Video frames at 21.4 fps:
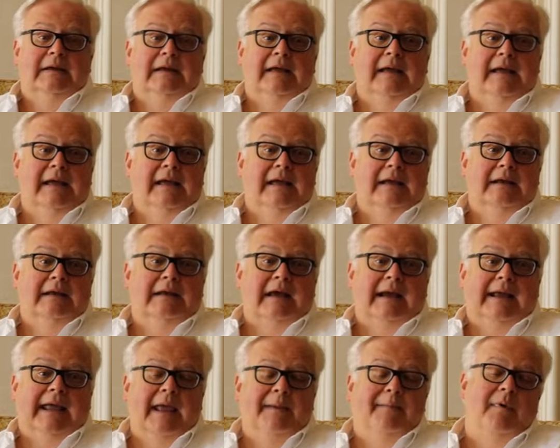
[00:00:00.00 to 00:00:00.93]
And
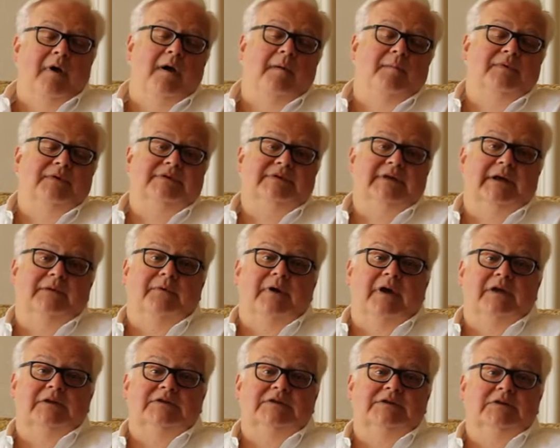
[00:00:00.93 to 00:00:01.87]
I came home and said,
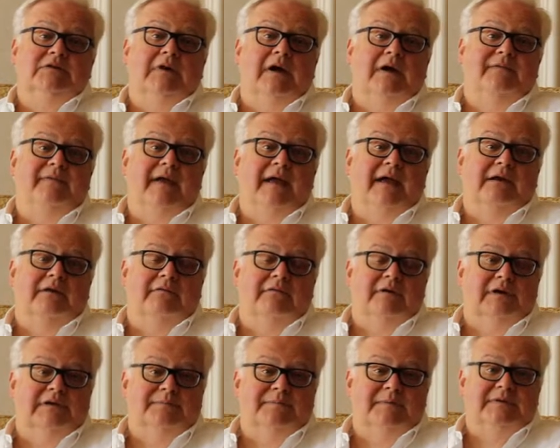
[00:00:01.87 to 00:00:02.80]
well, Sue, I've had
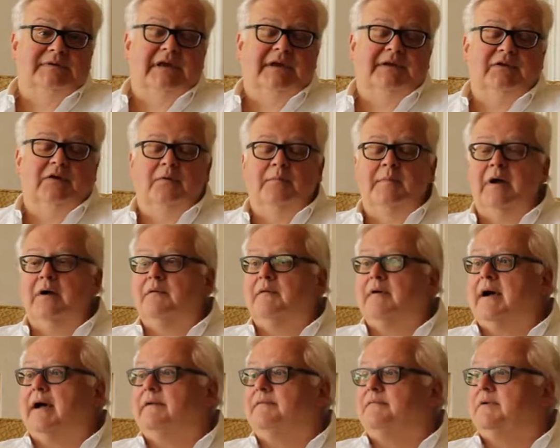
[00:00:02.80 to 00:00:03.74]
Christmas. I told my
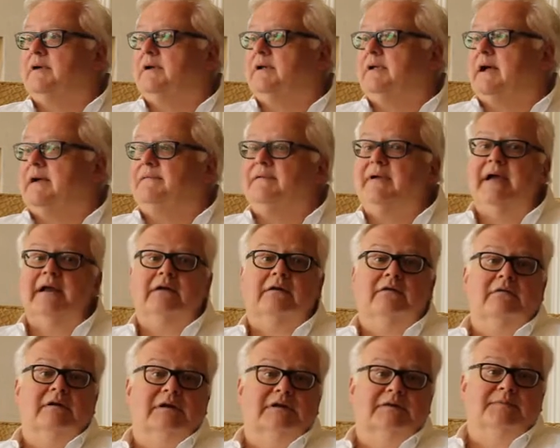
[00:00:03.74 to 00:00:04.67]
wife, well, I've had
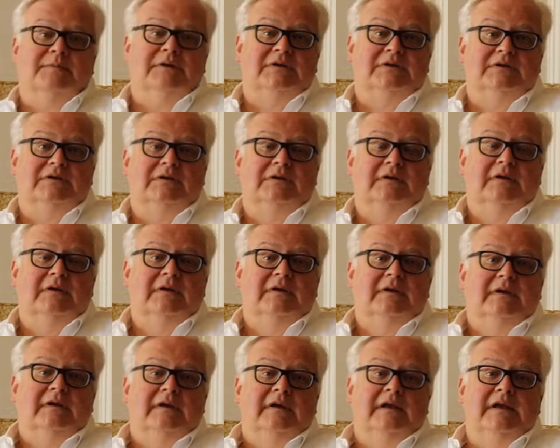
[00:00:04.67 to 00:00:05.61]
Christmas.
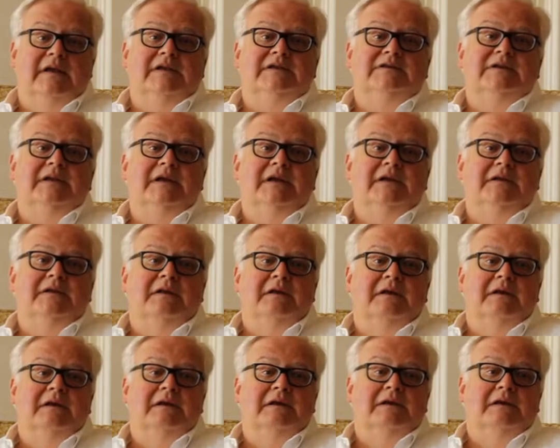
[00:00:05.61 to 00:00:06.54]
It is
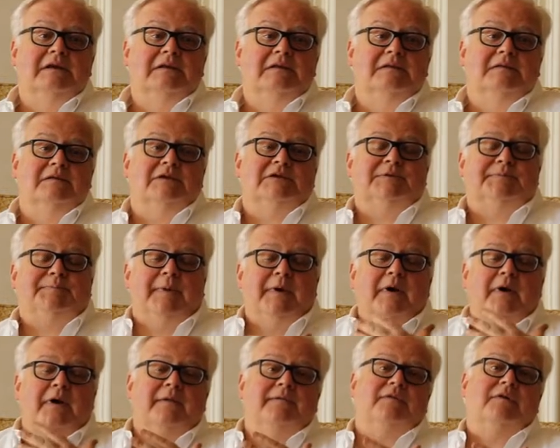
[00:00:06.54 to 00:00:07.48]
in the
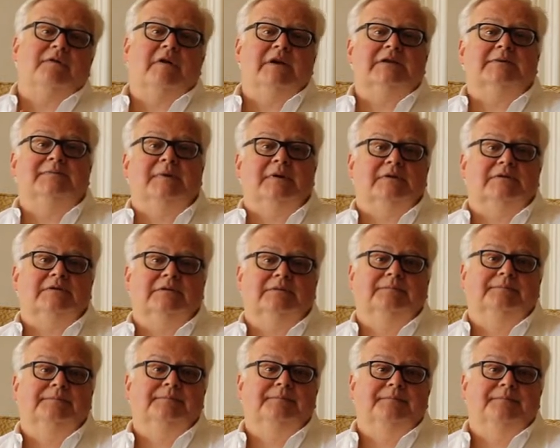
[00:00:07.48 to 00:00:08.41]
spirit of Christmas,
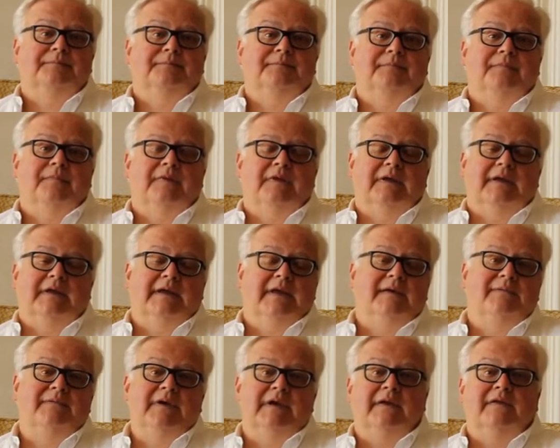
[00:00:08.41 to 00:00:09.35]
the
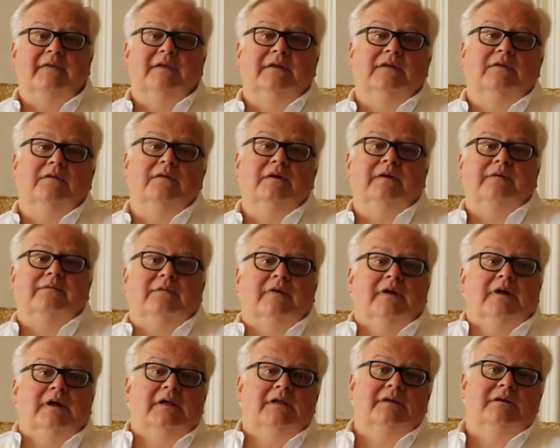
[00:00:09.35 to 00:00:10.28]
giving and the doing
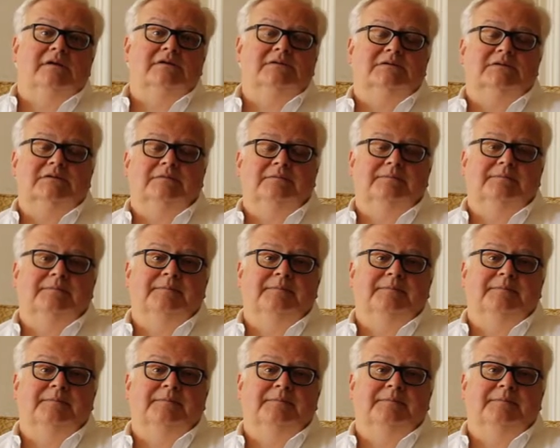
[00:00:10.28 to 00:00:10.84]
for others,